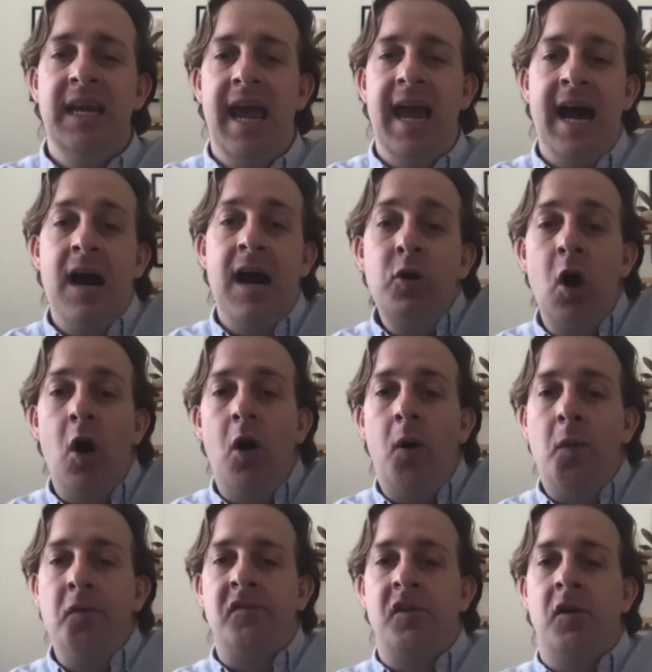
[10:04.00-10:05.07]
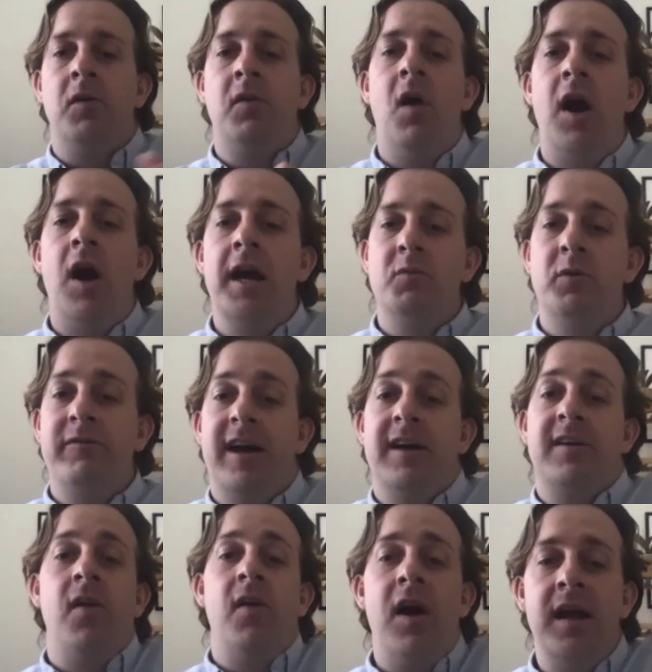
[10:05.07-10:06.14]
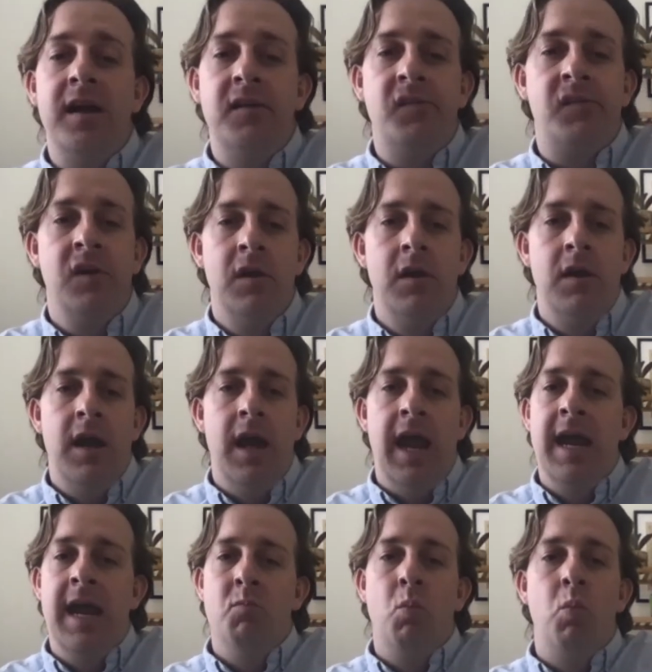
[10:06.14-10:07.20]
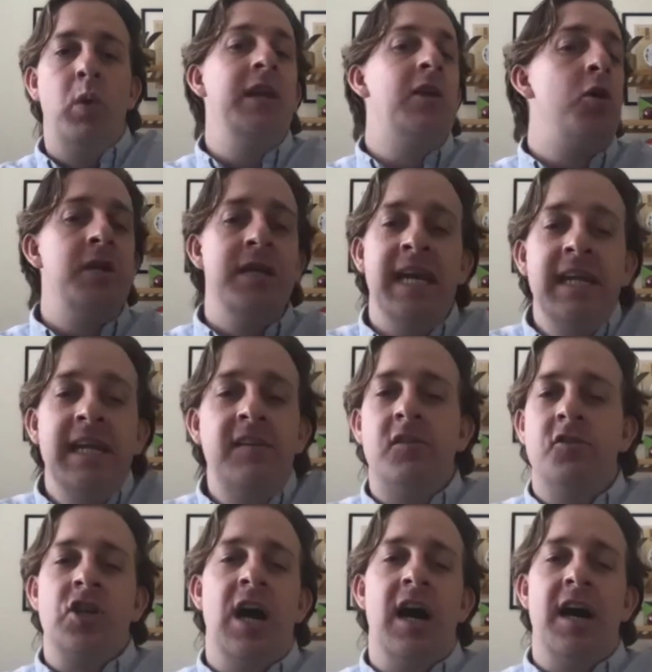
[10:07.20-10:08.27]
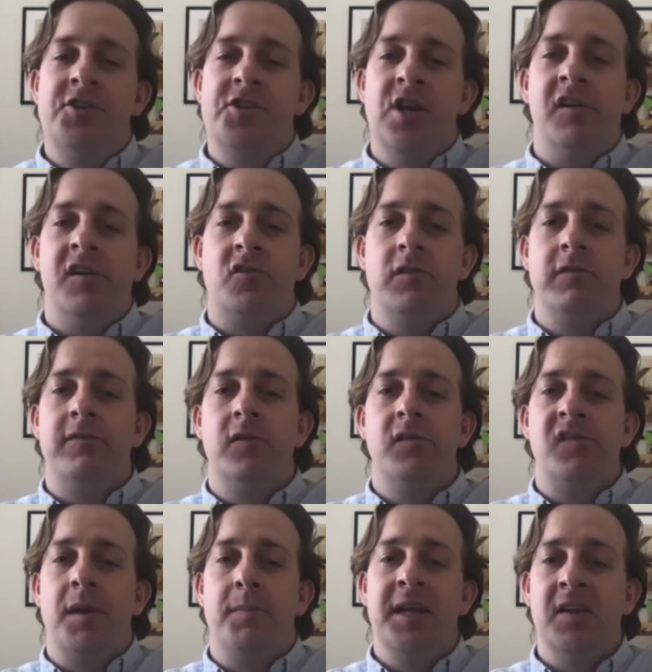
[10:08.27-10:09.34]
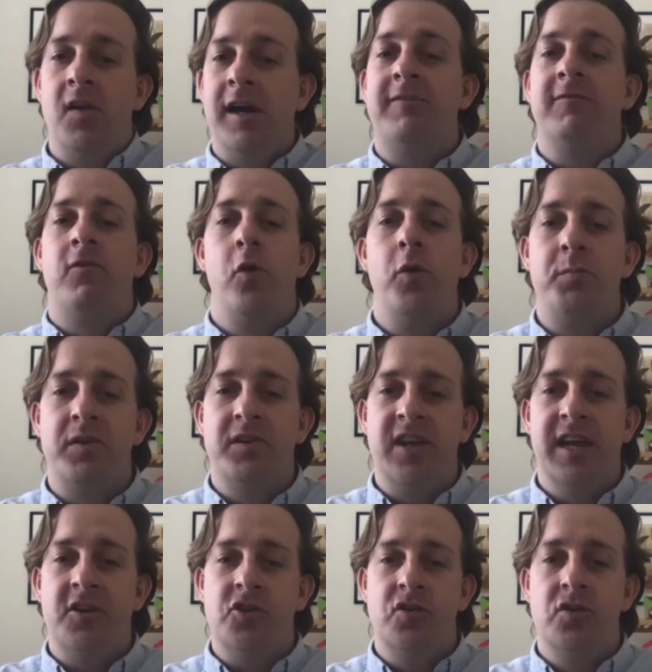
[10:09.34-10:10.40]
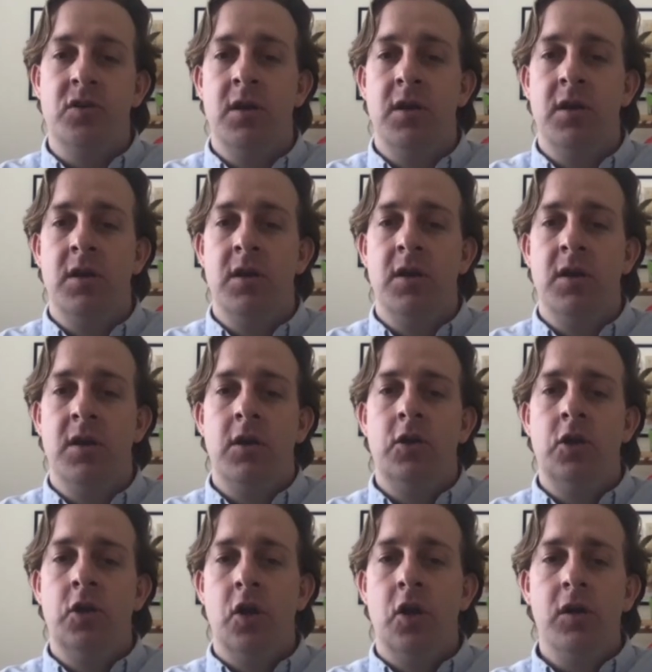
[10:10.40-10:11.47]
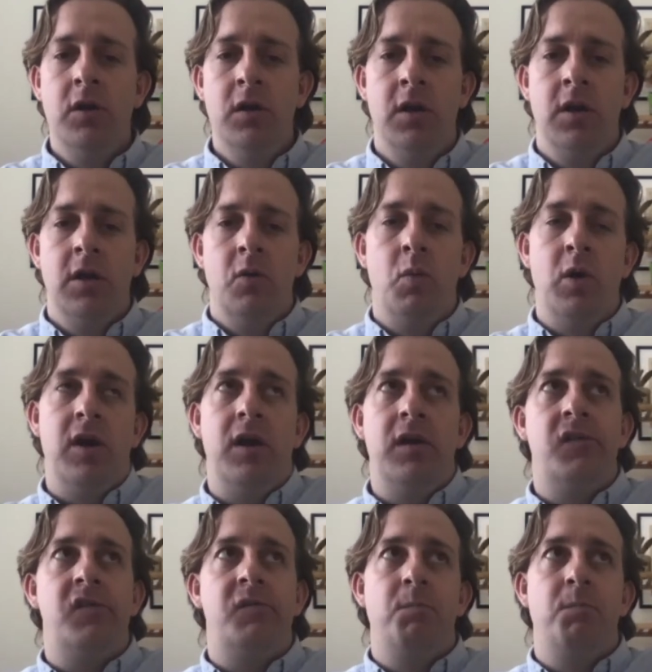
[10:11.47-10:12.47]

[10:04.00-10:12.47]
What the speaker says: our goals are aligned with our clients, and we don't need to charge extra for something like fraud protection, whereas